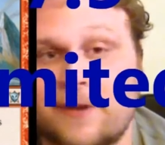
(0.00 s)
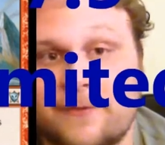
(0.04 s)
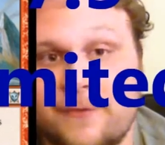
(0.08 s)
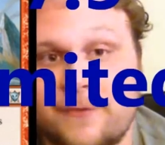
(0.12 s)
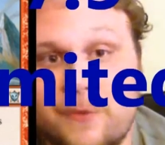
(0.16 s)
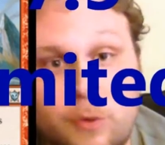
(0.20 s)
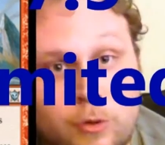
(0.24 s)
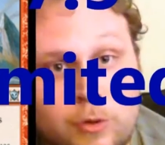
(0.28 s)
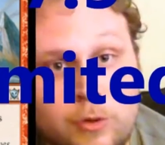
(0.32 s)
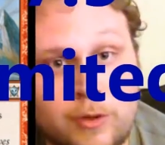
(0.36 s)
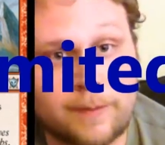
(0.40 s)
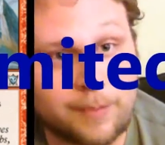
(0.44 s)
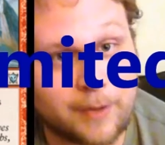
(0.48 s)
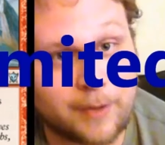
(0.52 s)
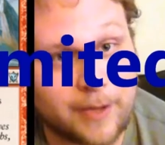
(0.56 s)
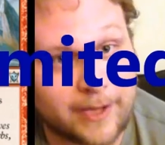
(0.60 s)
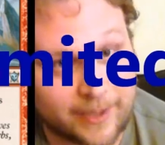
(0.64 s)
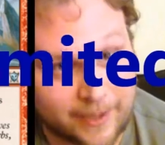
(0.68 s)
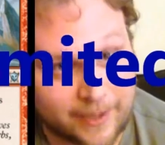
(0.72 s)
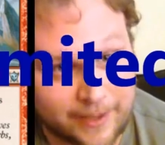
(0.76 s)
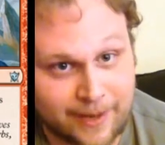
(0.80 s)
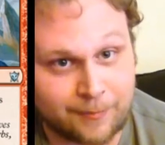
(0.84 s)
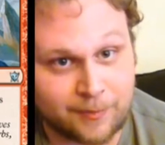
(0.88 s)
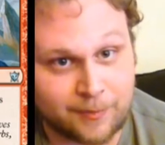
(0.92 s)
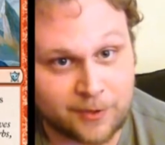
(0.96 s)
even if you're only
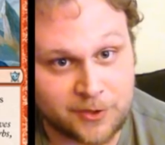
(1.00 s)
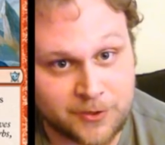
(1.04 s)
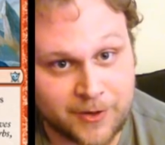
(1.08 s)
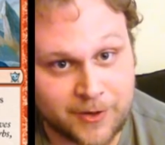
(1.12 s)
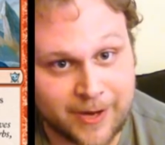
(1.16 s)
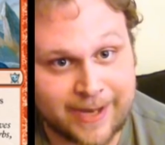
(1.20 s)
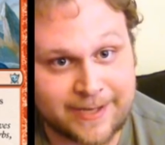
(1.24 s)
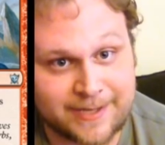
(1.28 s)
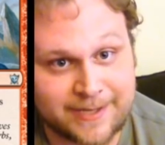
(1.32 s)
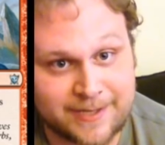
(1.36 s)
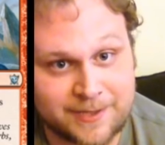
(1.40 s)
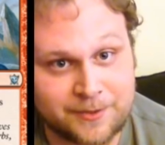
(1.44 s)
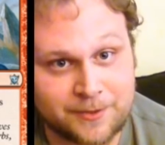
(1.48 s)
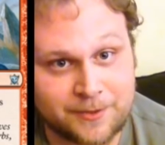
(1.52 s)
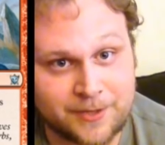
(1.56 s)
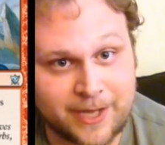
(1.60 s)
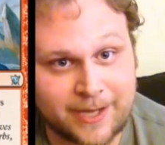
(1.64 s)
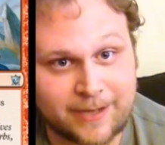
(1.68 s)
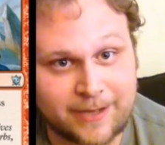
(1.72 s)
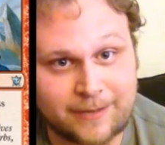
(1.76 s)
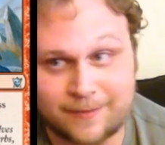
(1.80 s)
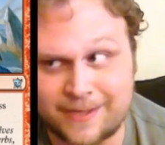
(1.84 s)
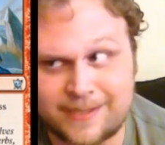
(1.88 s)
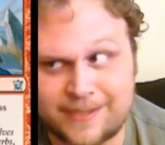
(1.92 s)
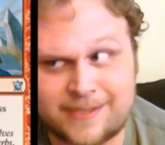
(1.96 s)
playing a couple of dragons in your
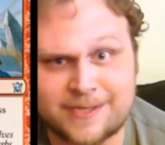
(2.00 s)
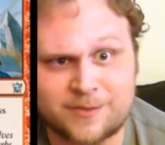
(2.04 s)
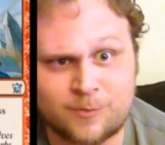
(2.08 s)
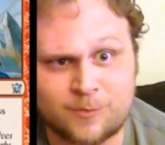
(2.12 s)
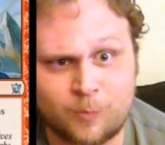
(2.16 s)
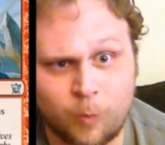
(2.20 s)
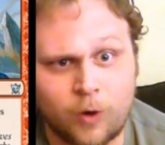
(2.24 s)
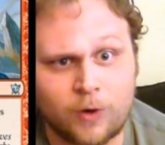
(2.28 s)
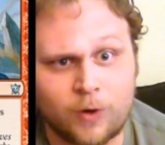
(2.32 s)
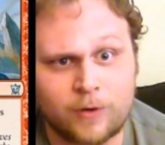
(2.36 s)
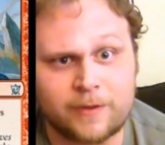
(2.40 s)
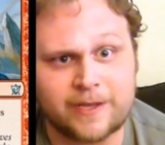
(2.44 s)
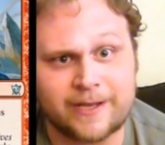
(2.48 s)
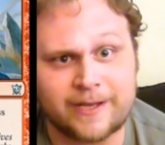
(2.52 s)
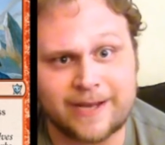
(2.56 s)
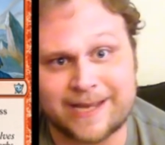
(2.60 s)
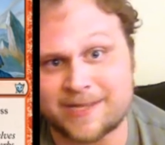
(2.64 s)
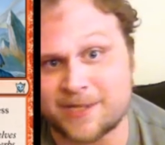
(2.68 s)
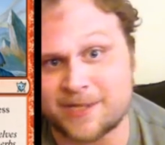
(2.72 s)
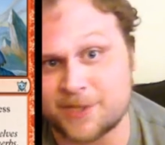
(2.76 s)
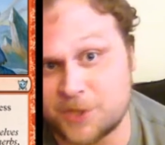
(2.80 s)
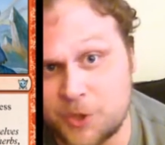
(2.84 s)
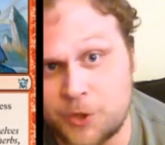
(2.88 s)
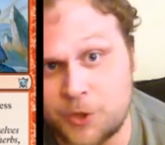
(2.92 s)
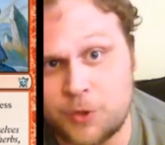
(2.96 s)
deck, this is worth it
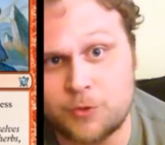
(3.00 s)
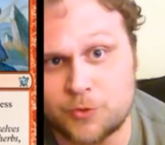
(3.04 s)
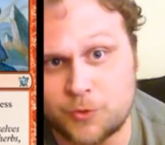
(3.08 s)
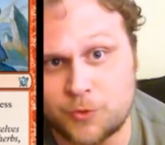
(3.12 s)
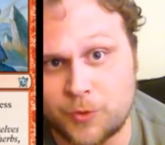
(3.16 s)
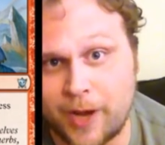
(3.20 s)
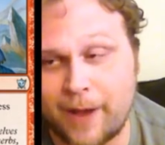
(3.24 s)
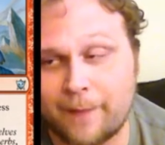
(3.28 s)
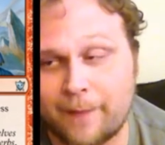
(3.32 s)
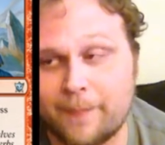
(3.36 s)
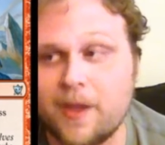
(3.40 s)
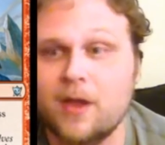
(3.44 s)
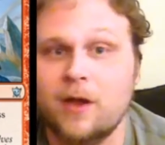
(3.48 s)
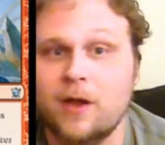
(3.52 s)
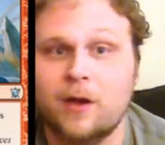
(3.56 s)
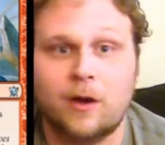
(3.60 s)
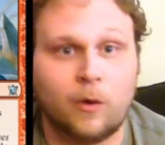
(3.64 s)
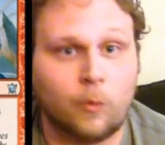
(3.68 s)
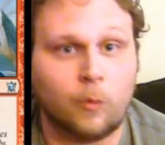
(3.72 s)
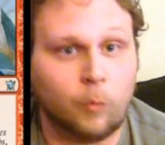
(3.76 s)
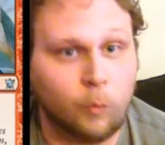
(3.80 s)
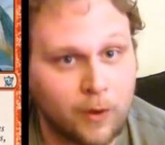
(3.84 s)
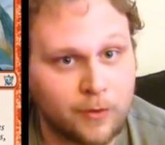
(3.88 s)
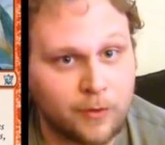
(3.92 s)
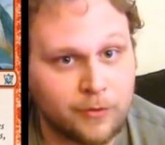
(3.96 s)
as a 2-drop,
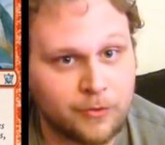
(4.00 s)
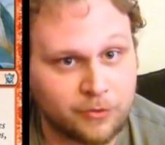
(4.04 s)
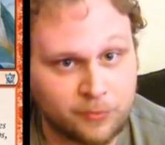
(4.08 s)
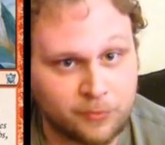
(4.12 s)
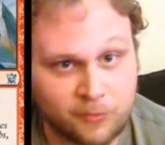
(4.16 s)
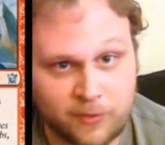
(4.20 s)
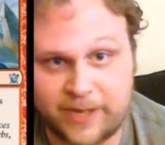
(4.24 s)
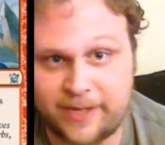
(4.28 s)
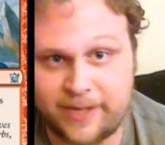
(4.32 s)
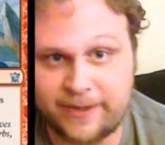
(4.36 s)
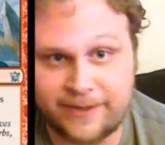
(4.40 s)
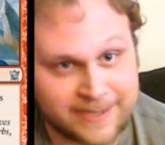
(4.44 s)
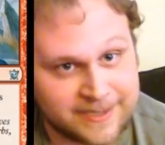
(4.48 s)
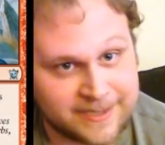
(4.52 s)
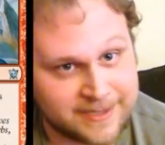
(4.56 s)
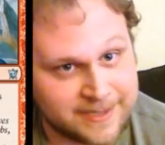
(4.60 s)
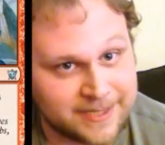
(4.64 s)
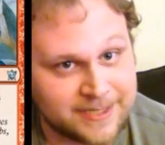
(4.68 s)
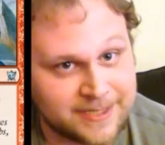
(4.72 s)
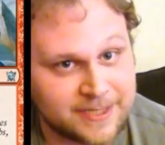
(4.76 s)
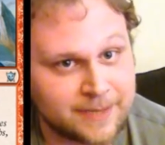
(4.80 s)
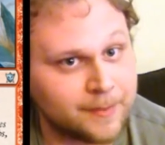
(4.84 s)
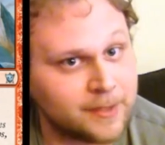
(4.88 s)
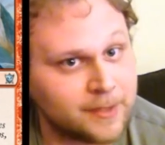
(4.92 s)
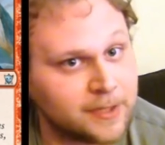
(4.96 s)
a 1/3 that
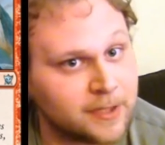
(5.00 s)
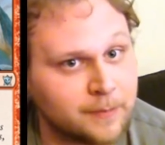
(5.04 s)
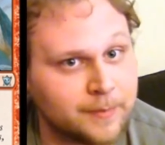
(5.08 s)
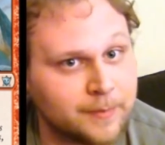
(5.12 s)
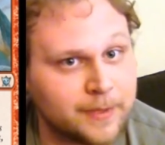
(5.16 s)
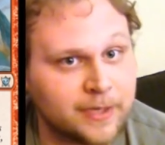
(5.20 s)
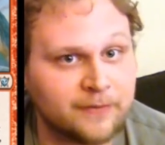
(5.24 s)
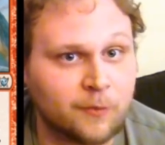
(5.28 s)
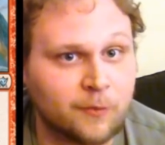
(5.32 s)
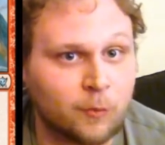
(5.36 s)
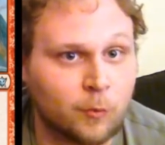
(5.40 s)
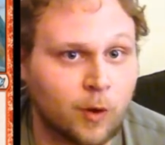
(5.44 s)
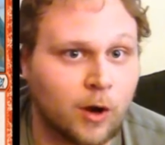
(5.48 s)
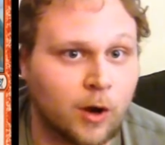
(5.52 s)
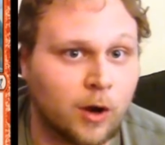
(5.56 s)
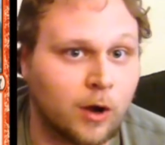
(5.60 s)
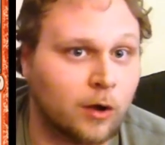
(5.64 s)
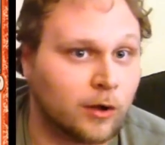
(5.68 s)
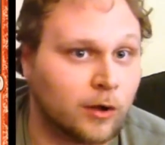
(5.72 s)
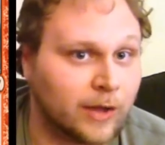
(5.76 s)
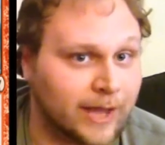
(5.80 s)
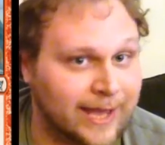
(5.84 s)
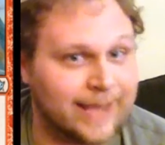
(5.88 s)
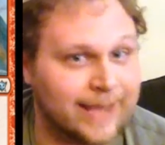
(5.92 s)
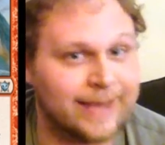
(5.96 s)
sets up a little bit of a
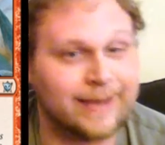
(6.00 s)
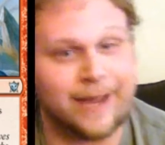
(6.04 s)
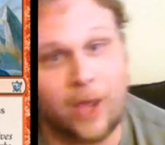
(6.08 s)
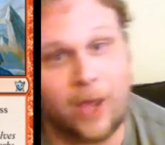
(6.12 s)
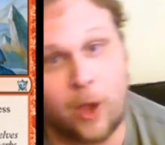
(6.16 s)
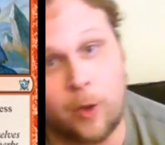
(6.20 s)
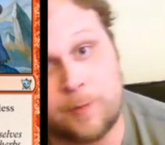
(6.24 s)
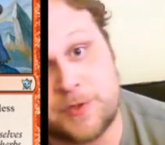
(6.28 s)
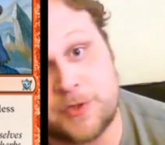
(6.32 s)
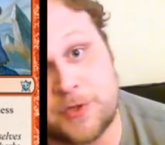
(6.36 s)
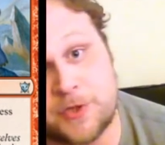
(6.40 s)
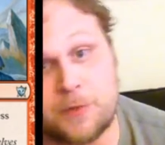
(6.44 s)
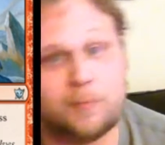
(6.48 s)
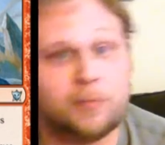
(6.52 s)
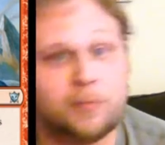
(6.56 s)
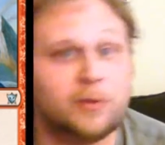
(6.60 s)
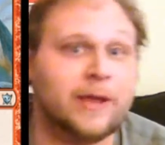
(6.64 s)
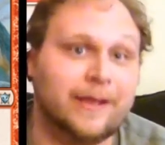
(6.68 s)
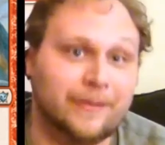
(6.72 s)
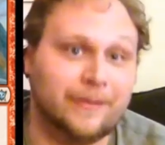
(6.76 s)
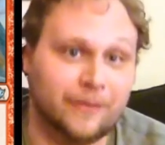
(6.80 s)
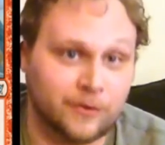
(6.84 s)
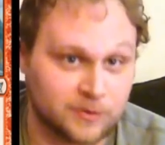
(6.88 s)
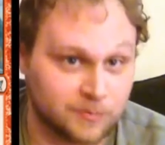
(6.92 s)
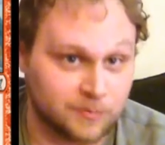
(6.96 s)
wall and helps you
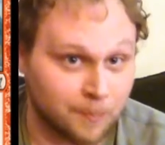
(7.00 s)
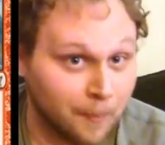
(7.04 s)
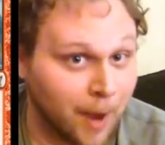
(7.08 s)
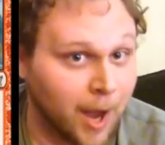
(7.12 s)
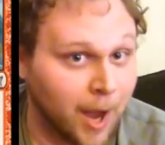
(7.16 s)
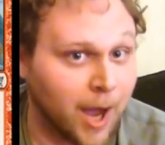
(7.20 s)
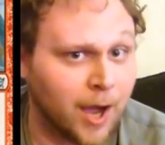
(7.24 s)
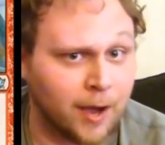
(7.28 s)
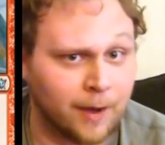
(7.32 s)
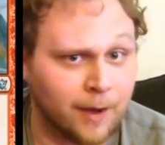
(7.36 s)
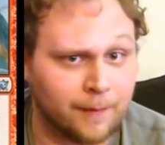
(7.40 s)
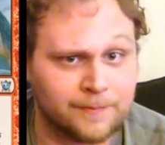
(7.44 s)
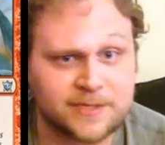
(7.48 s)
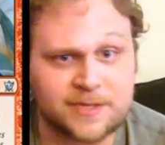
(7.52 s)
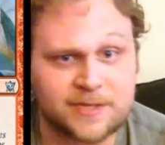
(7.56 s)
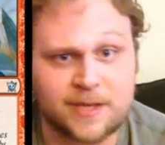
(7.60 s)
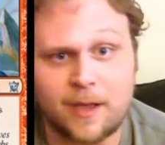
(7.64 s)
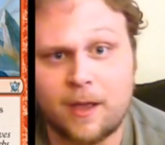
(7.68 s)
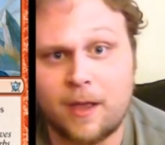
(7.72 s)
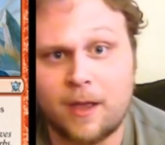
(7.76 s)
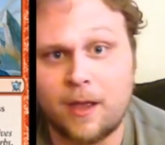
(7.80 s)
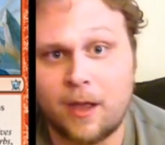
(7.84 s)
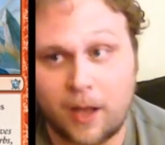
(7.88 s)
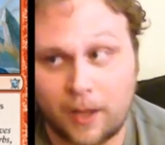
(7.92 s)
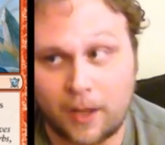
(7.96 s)
play those bombs
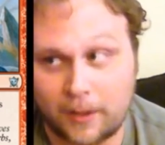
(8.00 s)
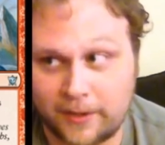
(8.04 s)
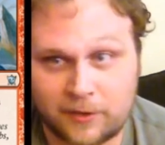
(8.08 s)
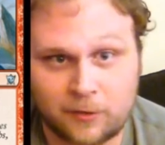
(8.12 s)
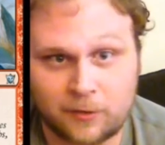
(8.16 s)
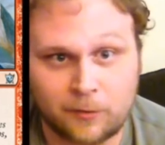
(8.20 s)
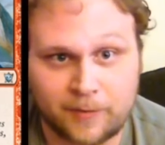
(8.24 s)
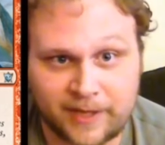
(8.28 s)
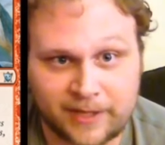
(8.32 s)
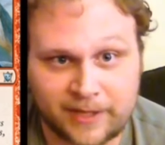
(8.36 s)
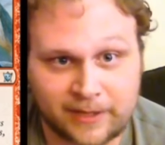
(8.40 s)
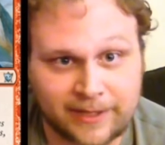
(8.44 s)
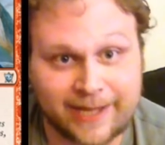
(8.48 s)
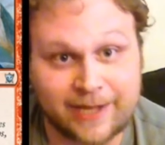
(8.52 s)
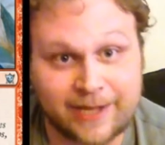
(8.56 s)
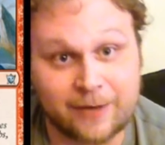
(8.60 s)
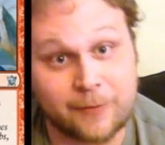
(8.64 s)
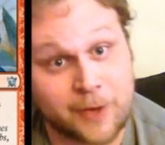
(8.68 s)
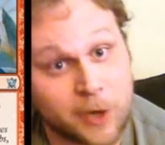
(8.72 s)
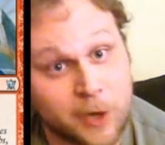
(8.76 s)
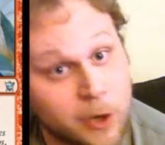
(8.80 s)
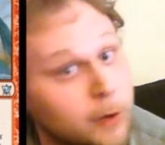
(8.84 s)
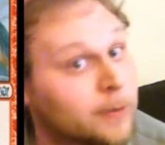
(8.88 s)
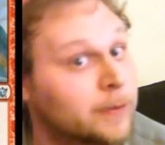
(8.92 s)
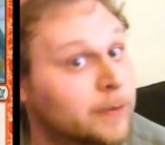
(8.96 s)
a little bit
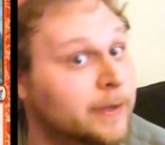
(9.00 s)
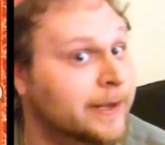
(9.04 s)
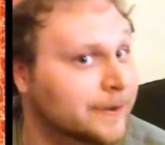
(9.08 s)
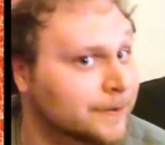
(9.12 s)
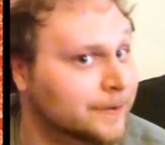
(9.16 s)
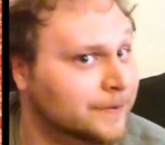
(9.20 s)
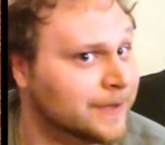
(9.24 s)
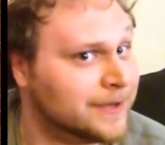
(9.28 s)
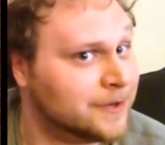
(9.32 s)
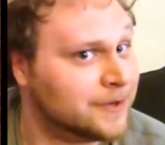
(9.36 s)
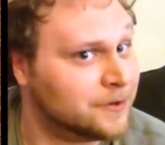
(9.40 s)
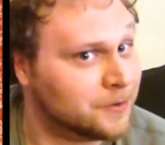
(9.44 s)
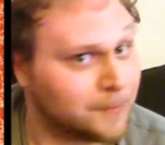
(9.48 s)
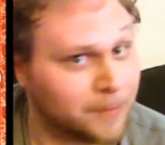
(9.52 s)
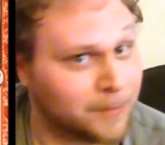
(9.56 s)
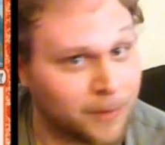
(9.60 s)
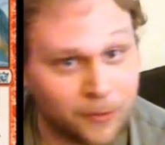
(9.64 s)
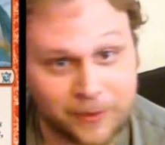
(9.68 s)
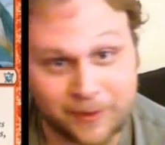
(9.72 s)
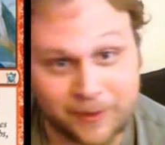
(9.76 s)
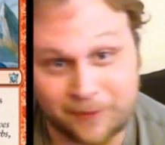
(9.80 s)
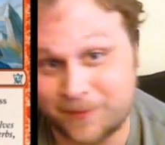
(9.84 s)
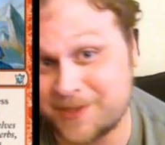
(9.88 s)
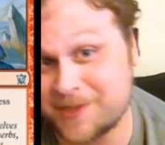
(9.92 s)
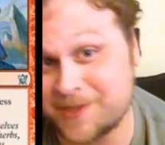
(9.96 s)
later and earlier than your
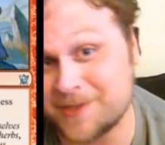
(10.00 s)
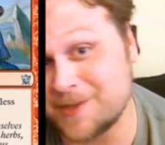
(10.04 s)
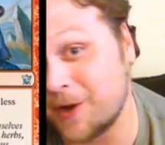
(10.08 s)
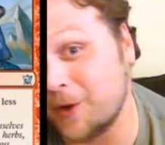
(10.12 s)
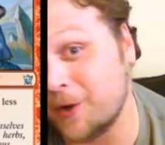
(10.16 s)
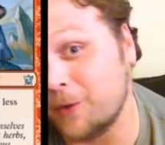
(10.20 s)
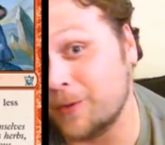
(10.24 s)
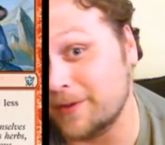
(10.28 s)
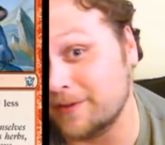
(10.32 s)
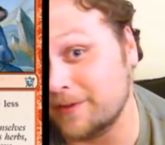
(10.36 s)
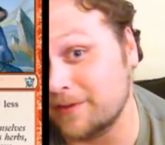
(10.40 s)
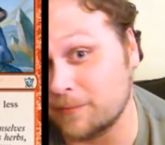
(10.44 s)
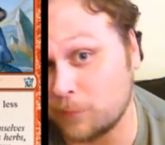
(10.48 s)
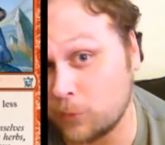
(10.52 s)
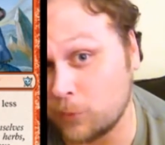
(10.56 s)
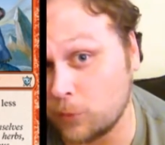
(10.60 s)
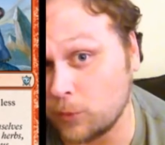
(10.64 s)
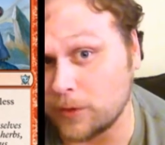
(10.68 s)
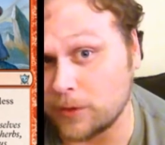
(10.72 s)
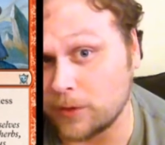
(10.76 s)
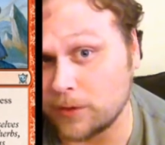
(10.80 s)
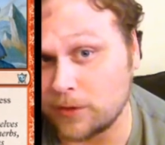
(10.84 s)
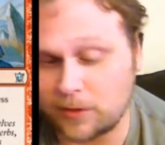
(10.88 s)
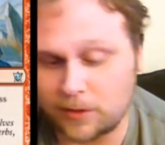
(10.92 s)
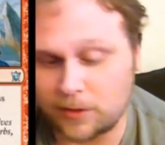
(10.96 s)
opponent, which is always
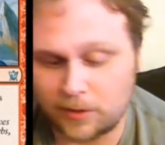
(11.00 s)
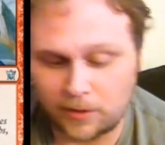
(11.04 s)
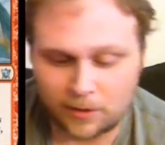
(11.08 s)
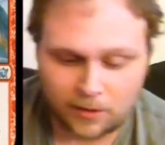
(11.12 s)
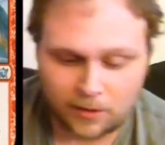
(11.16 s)
important.